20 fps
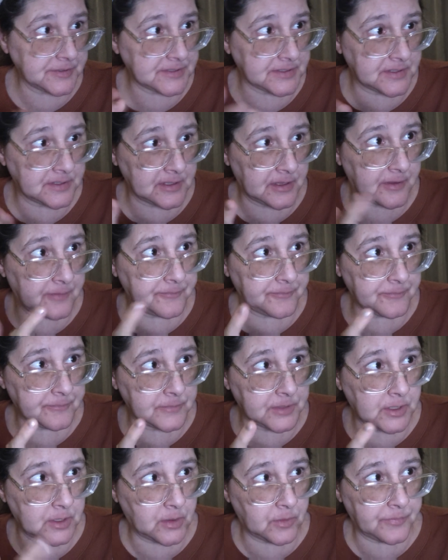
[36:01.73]
is in the,
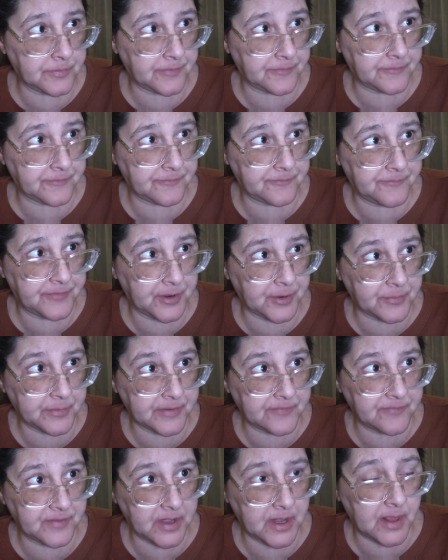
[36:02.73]
you know, the
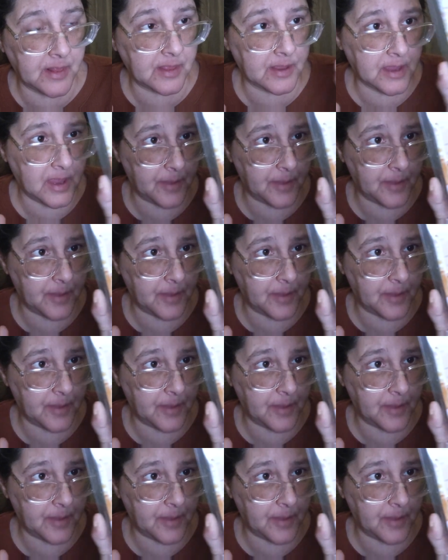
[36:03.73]
very vanilla